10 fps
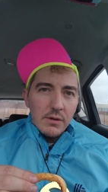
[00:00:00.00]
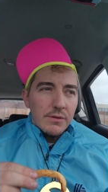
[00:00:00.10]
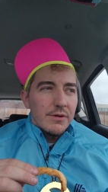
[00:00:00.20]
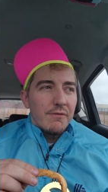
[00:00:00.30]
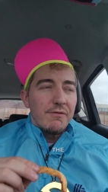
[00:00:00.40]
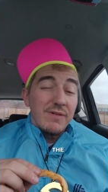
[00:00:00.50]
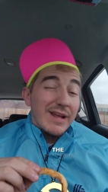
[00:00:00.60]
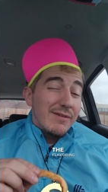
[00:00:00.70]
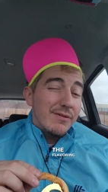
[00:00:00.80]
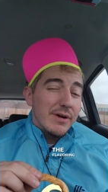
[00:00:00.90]
The
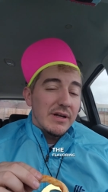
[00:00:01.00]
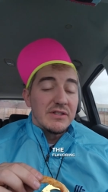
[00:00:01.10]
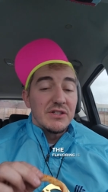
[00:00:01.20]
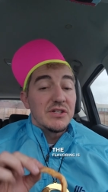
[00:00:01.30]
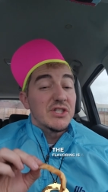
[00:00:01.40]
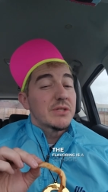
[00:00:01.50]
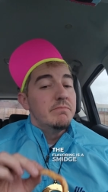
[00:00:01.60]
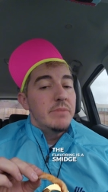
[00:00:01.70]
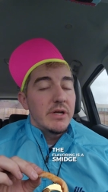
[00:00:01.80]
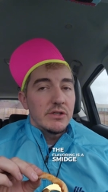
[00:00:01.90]
flavoring is a
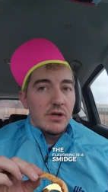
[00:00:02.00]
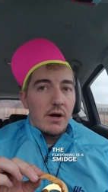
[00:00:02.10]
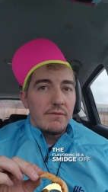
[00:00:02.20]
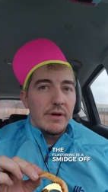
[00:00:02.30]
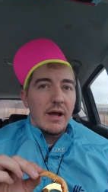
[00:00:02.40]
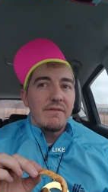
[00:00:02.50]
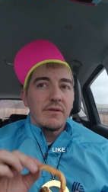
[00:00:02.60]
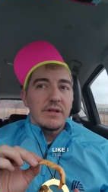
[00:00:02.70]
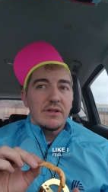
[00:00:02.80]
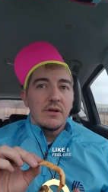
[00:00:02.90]
smidge off. Like I feel
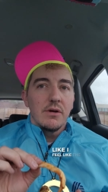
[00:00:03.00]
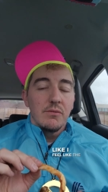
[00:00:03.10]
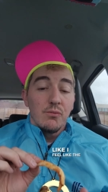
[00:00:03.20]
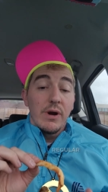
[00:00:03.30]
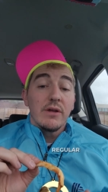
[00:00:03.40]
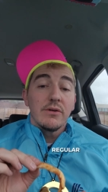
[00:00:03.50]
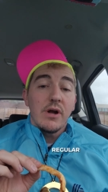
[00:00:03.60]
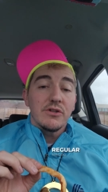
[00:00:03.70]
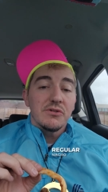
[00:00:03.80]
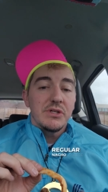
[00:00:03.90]
like the regular
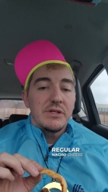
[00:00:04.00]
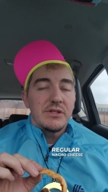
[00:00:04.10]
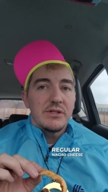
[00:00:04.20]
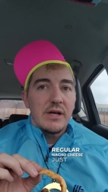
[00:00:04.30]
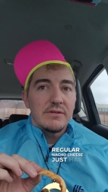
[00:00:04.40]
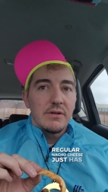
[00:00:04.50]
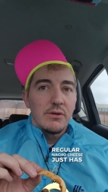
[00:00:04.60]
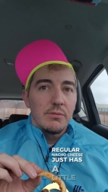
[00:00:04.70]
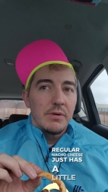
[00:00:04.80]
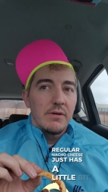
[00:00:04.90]
nacho cheese just has a
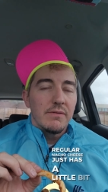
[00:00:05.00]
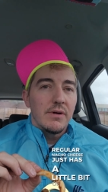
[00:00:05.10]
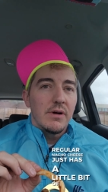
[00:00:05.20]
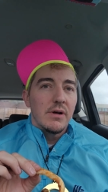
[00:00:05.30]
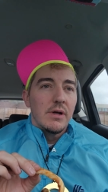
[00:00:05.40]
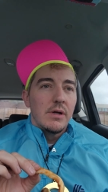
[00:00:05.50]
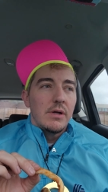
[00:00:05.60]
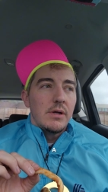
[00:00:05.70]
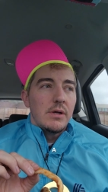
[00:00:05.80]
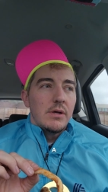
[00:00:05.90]
little bit of a
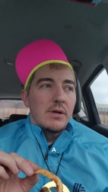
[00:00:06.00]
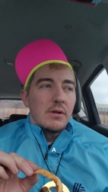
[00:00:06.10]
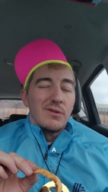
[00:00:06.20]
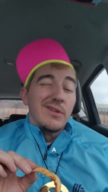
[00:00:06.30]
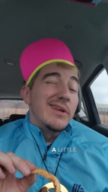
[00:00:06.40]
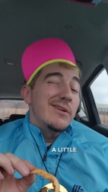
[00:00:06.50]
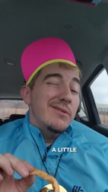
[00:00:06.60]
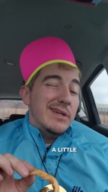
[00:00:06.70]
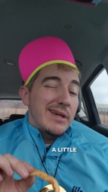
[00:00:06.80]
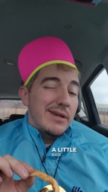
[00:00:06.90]
little
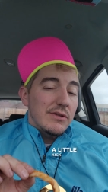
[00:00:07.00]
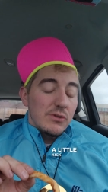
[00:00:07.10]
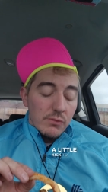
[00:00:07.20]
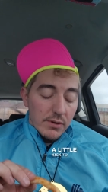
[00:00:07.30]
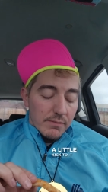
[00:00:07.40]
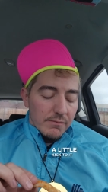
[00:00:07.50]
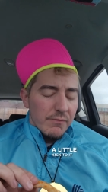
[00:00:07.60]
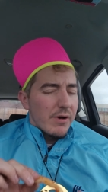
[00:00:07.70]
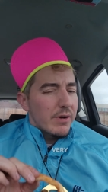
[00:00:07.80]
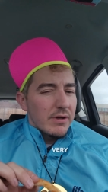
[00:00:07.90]
kick to it,
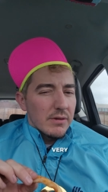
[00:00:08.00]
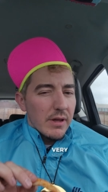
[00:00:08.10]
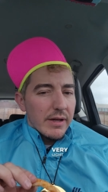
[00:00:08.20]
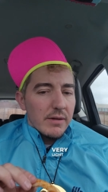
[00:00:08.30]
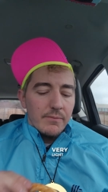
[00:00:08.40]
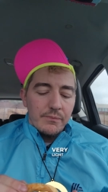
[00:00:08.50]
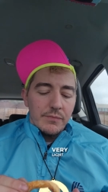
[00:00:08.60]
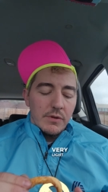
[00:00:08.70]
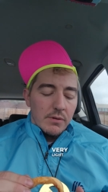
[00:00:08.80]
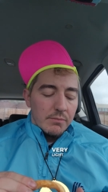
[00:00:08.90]
very light.
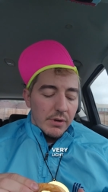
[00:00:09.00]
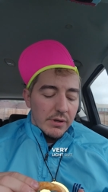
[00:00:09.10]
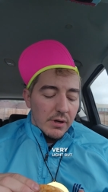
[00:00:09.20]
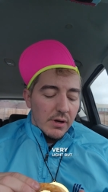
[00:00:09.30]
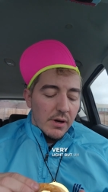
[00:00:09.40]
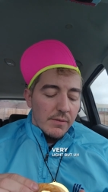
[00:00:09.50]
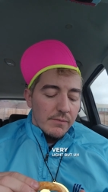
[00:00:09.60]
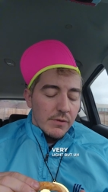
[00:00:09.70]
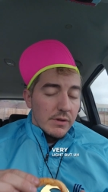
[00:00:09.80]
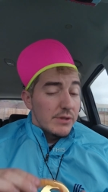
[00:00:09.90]
But uh,
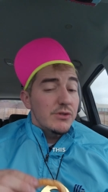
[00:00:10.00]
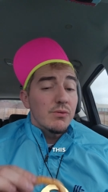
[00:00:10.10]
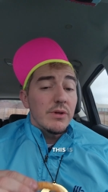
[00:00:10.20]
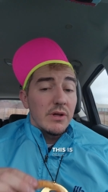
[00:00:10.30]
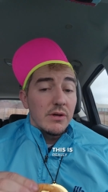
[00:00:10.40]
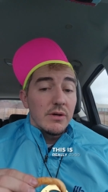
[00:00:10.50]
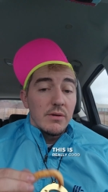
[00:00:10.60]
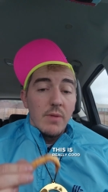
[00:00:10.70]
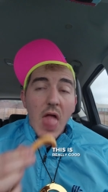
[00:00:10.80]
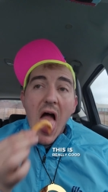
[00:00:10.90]
this is really good.
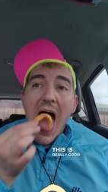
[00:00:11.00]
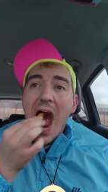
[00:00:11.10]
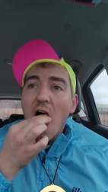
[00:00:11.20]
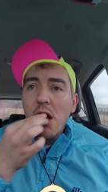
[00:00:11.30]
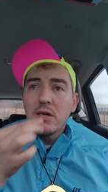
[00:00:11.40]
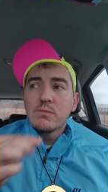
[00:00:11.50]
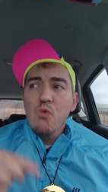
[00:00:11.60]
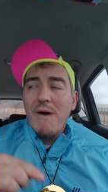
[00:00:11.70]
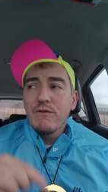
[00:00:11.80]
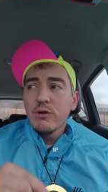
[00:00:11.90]

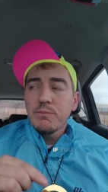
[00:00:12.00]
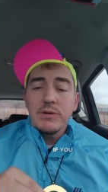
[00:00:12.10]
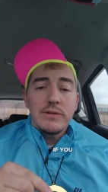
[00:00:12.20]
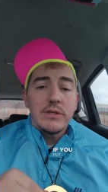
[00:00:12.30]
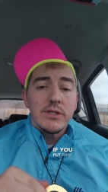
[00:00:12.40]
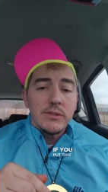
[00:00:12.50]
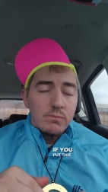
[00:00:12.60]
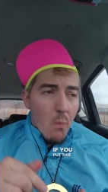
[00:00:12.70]
If you had put this